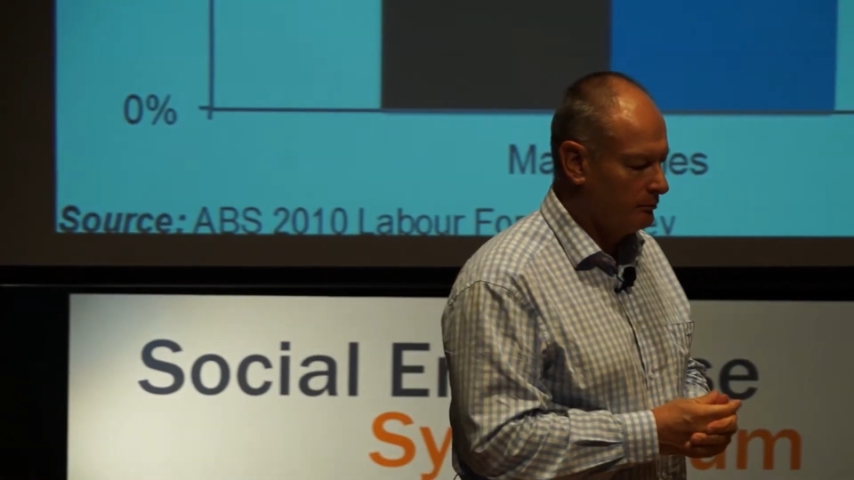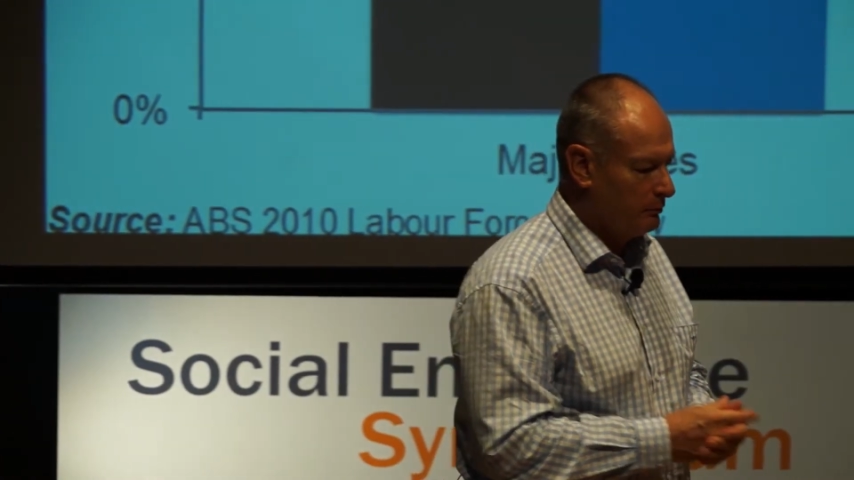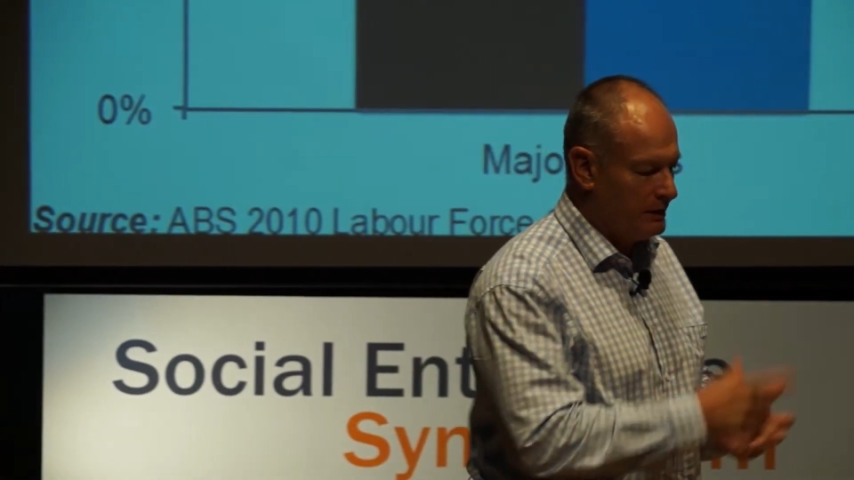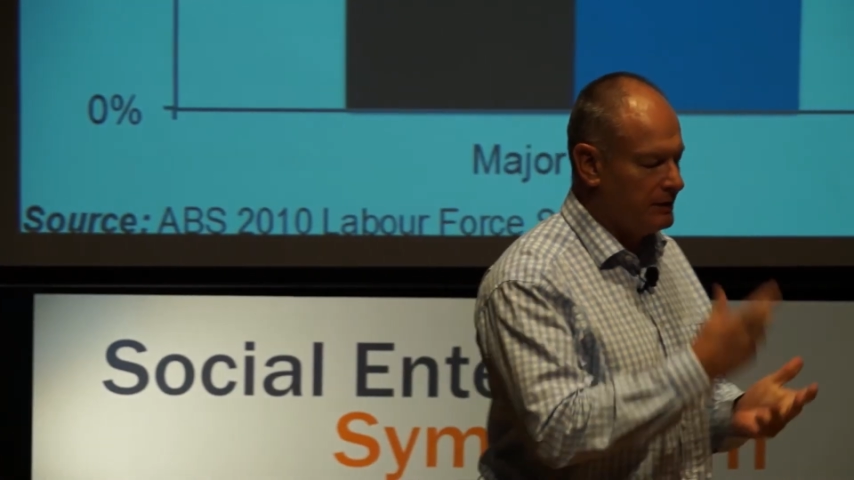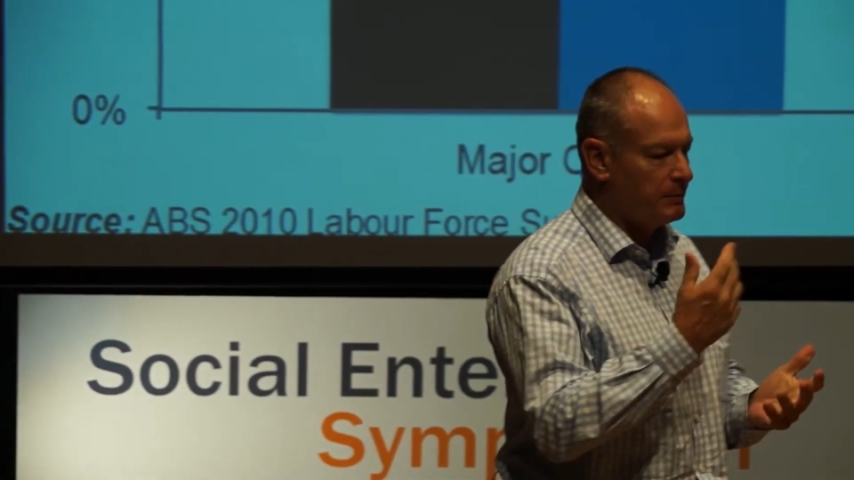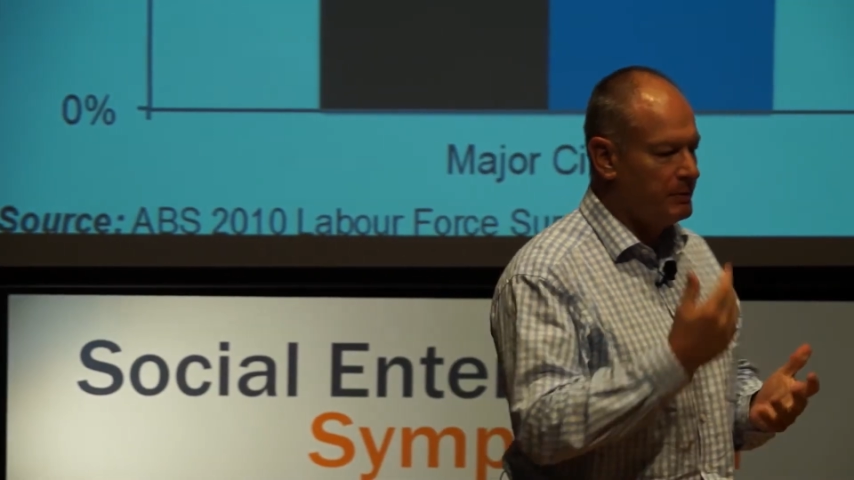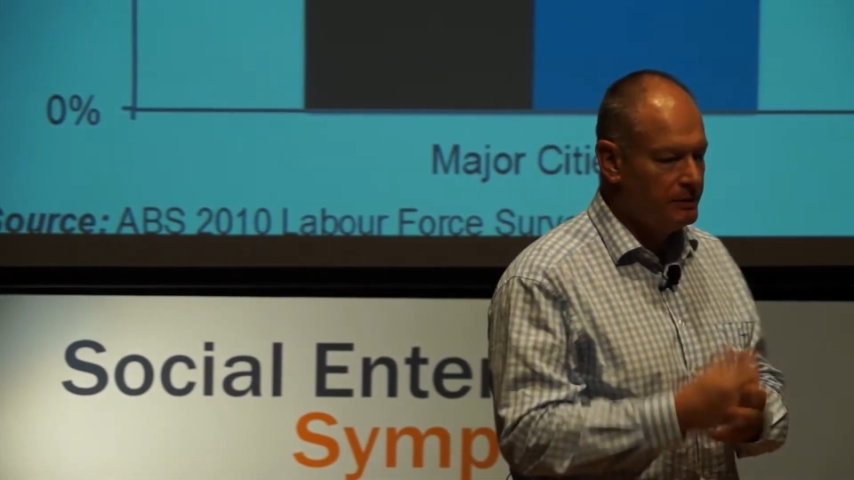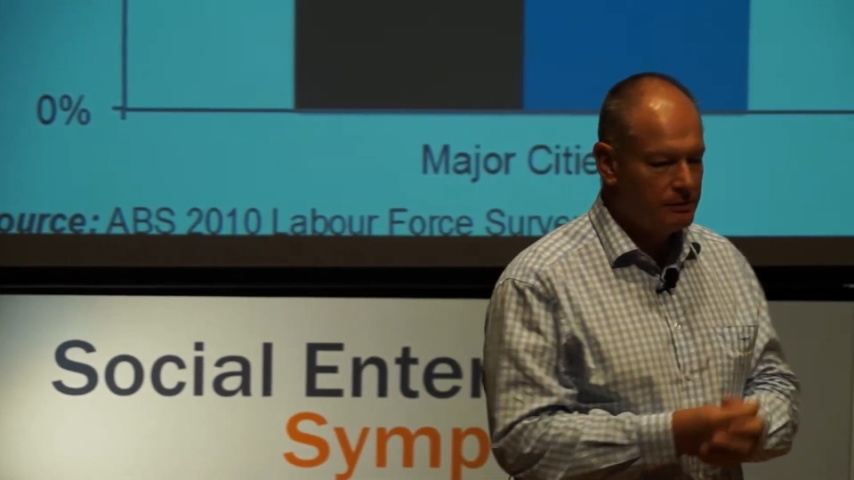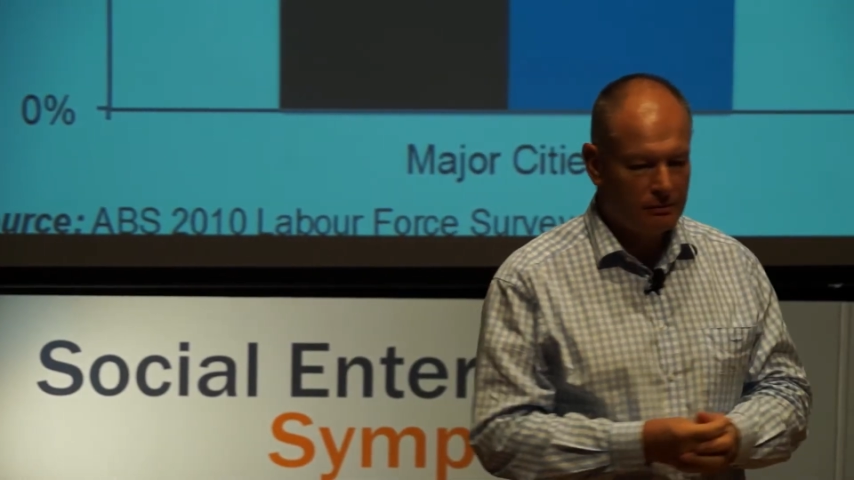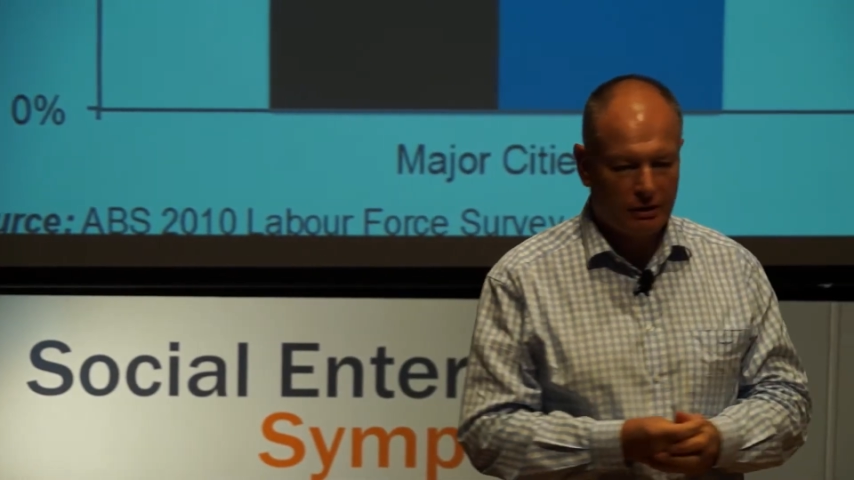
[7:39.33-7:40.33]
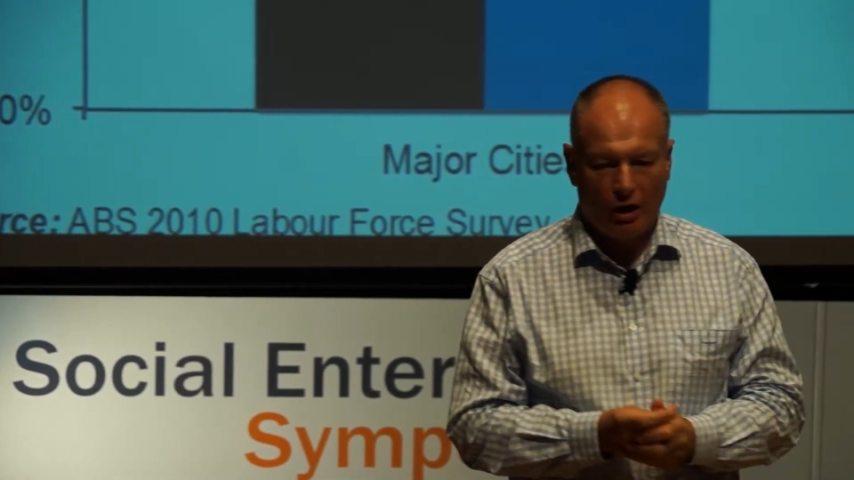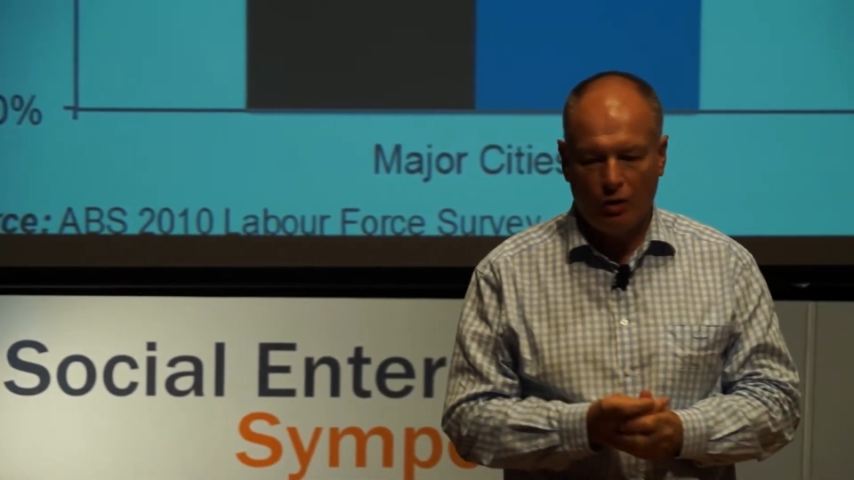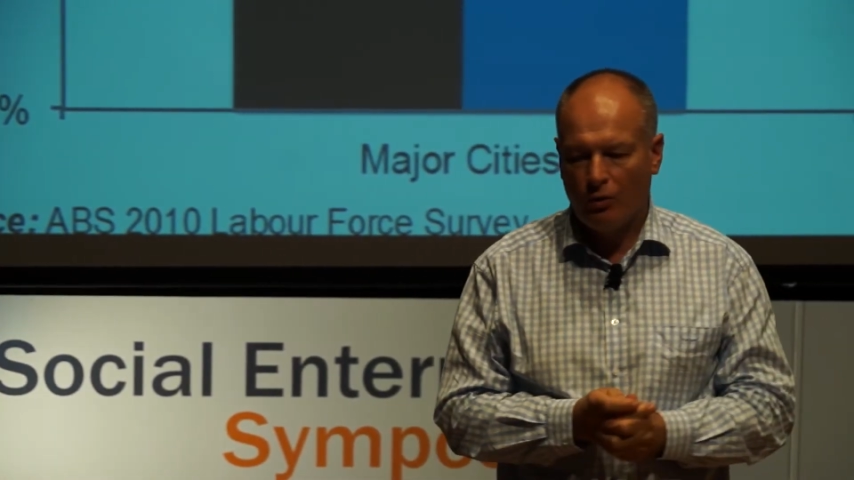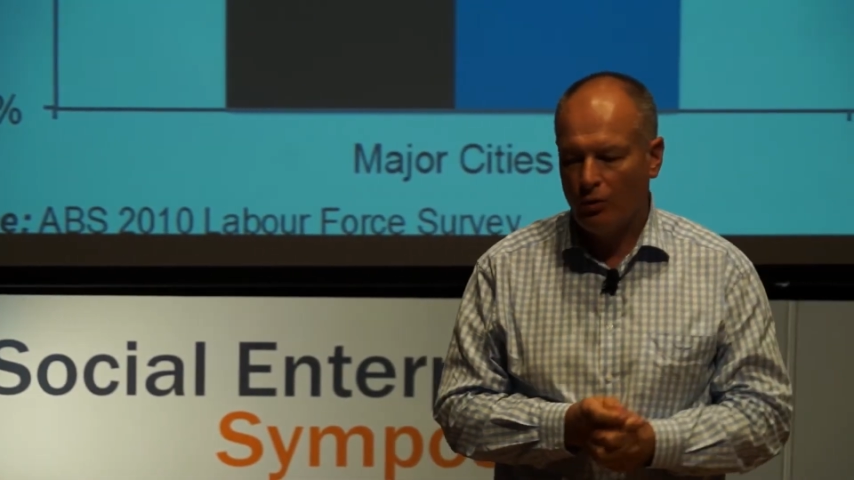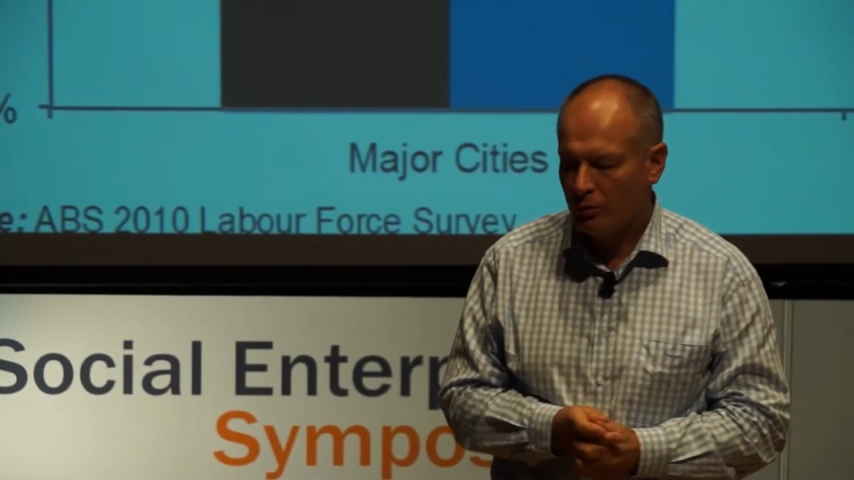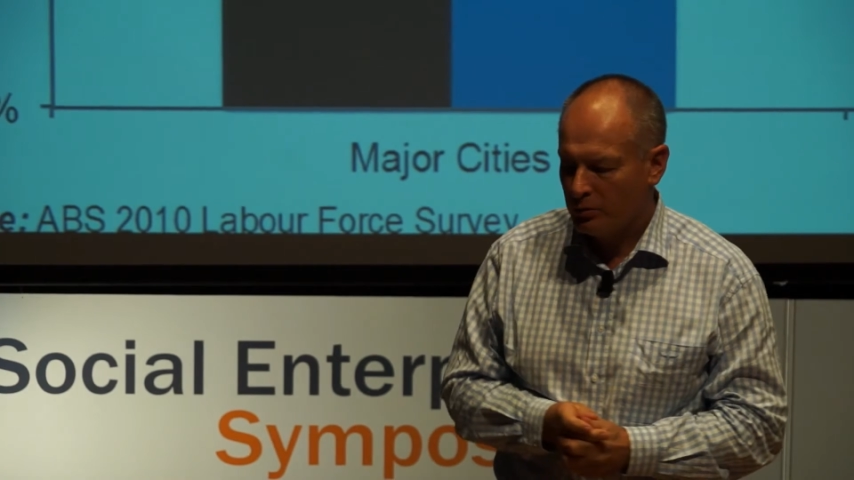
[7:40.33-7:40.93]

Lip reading: participants, cohort,